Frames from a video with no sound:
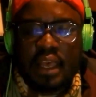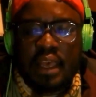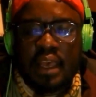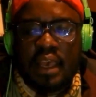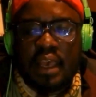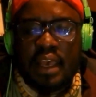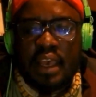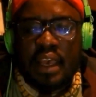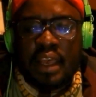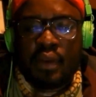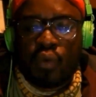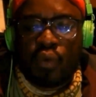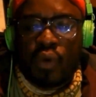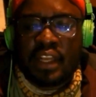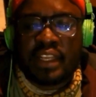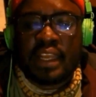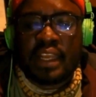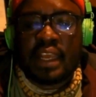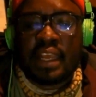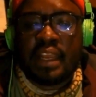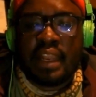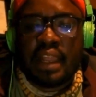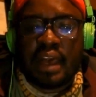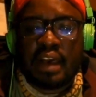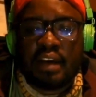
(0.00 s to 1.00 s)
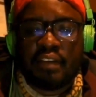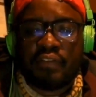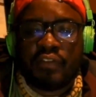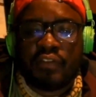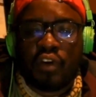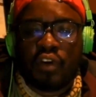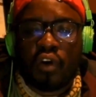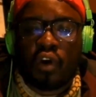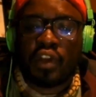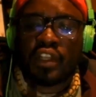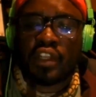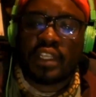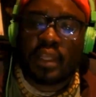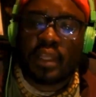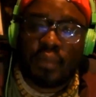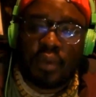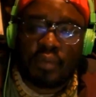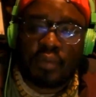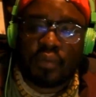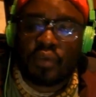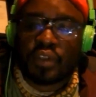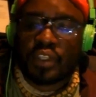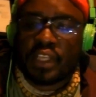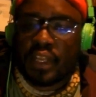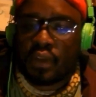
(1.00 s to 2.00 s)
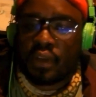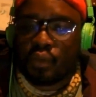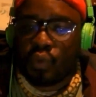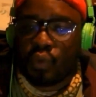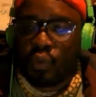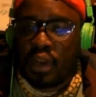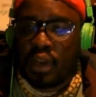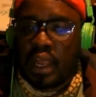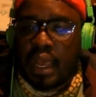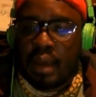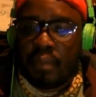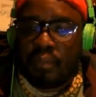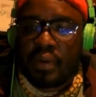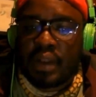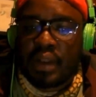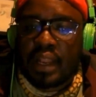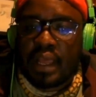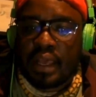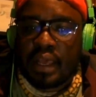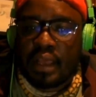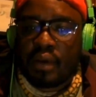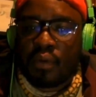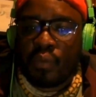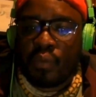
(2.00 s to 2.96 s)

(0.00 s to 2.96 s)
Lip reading: and what I love, all the people that will apply